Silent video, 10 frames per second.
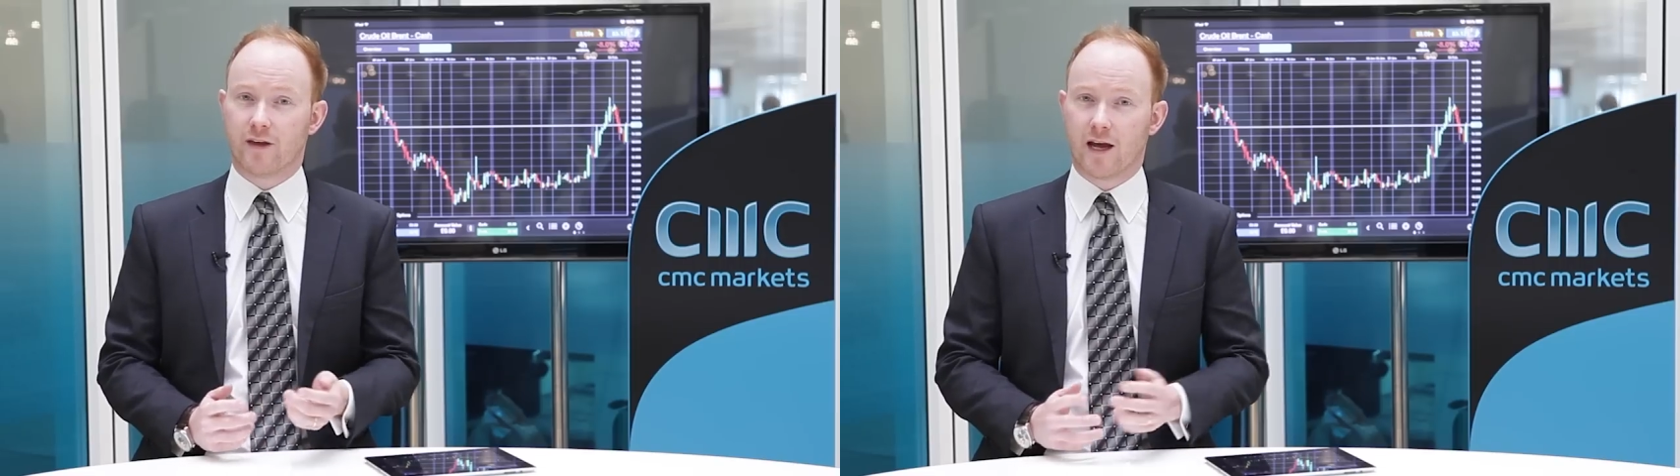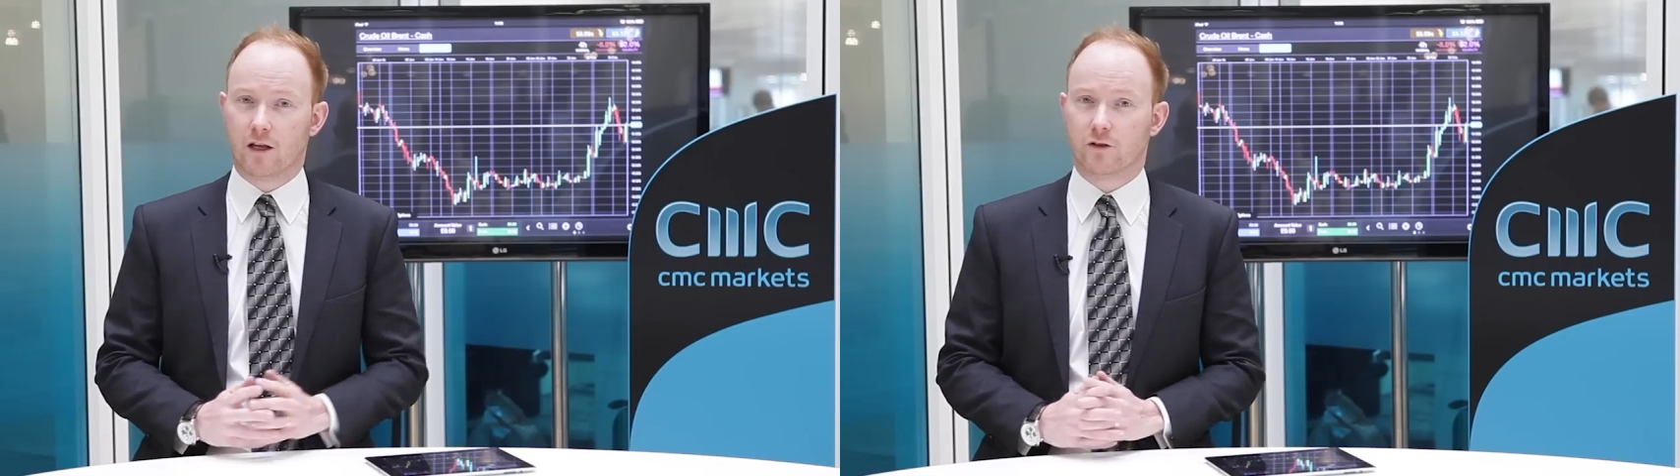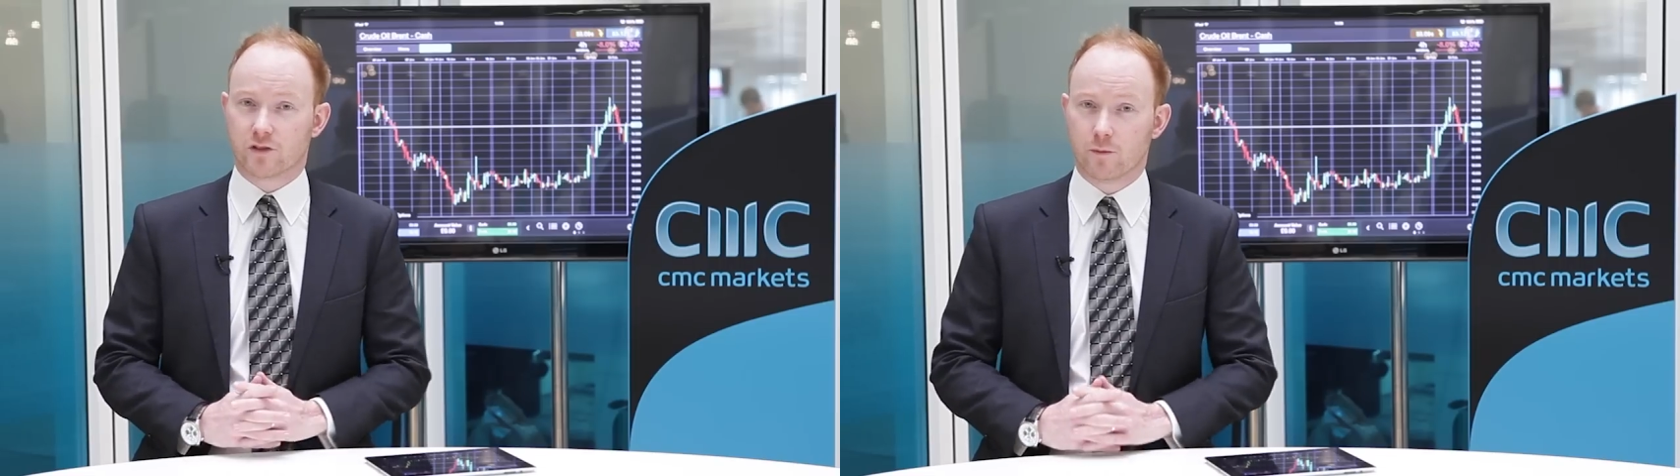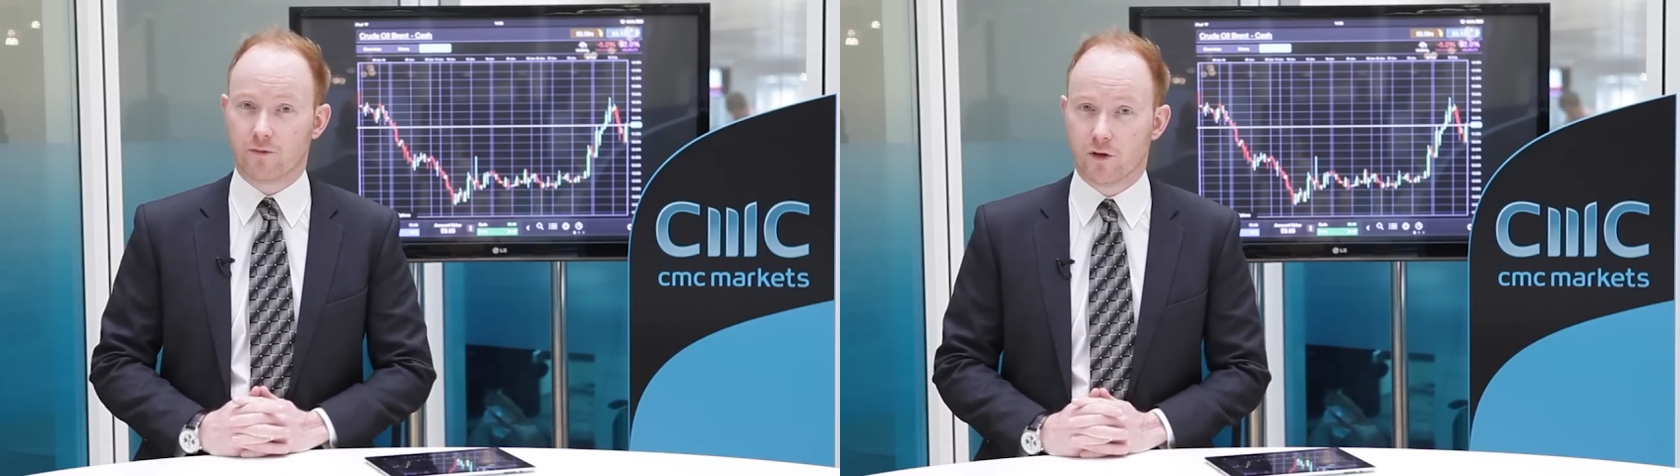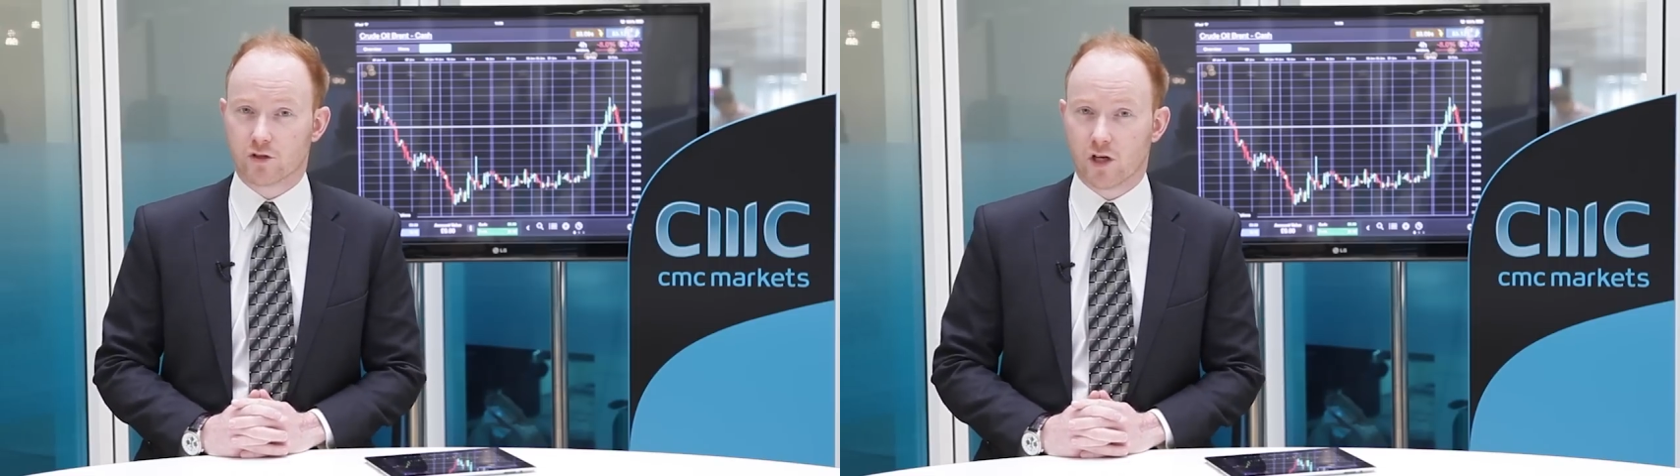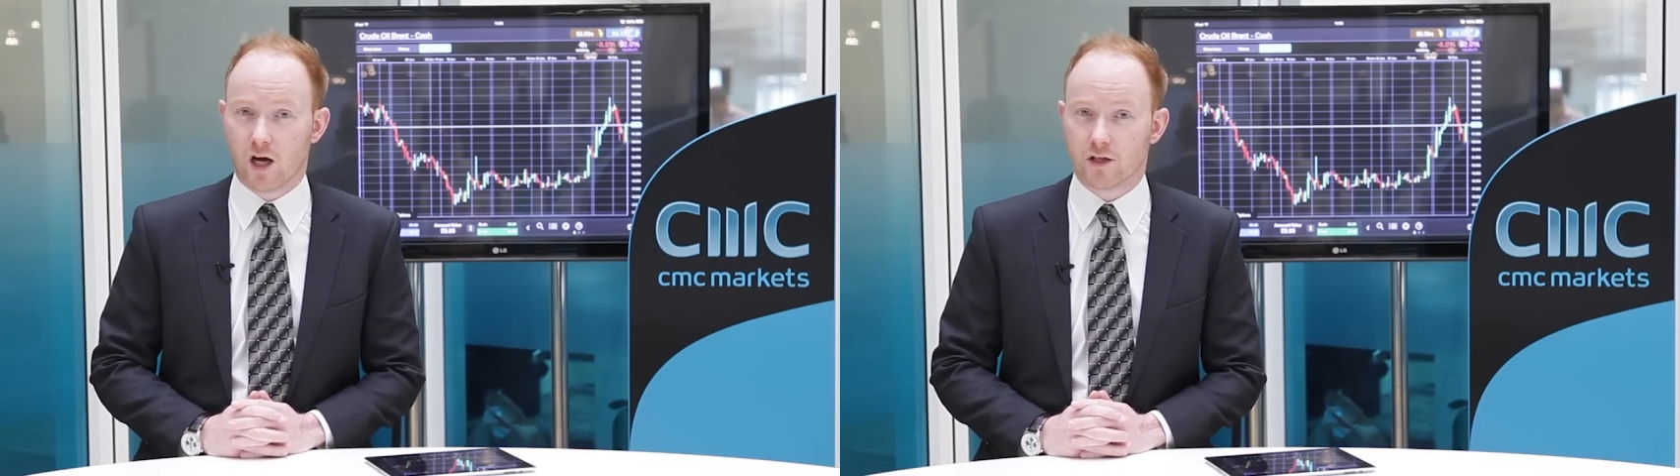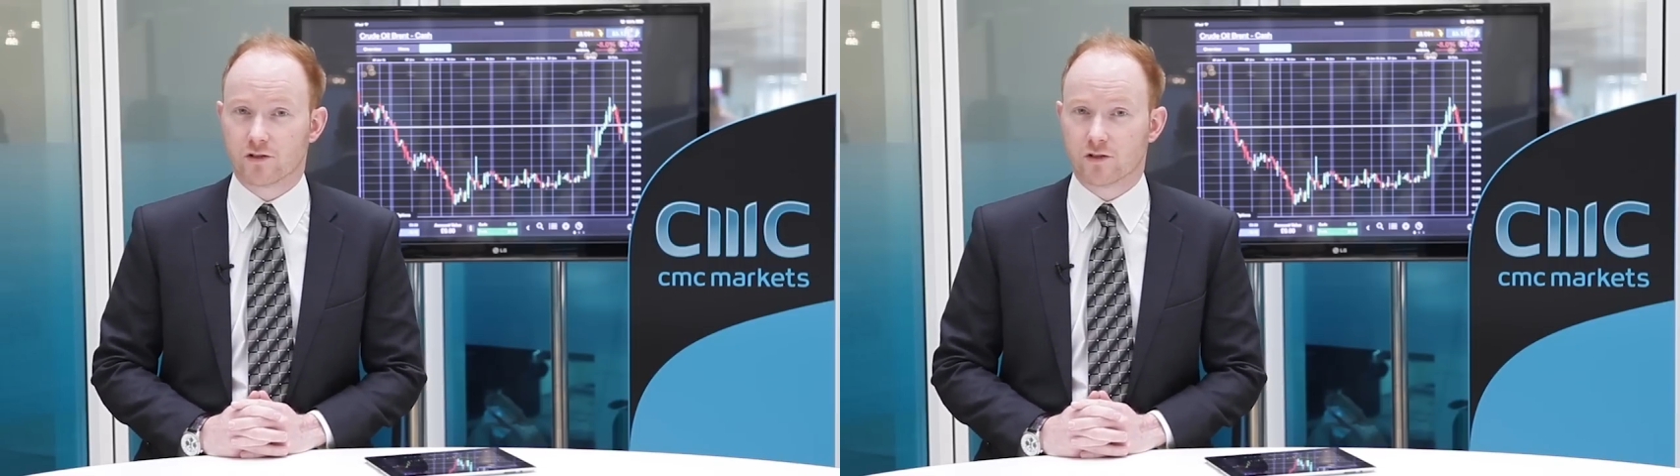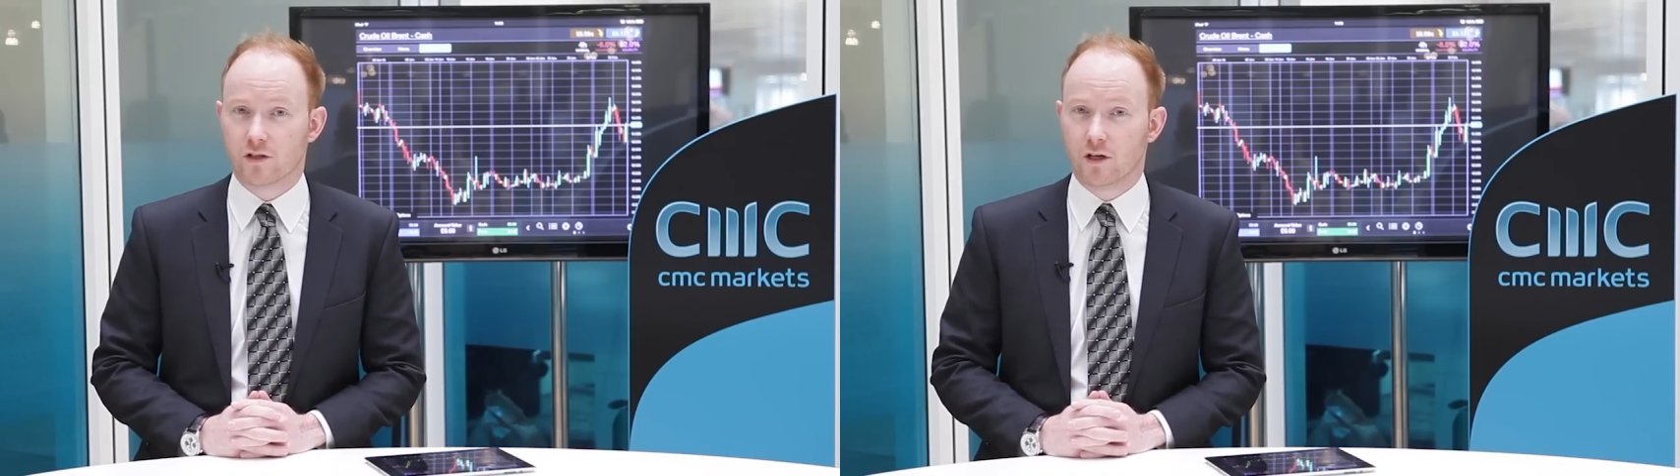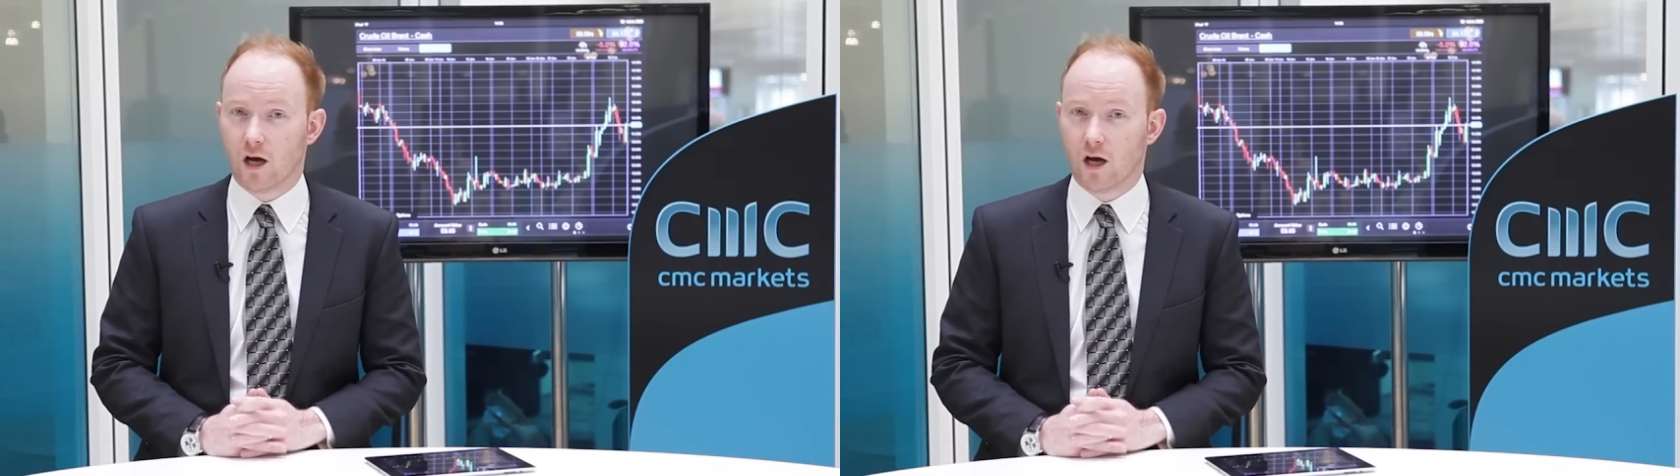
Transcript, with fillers: that, some of those cuts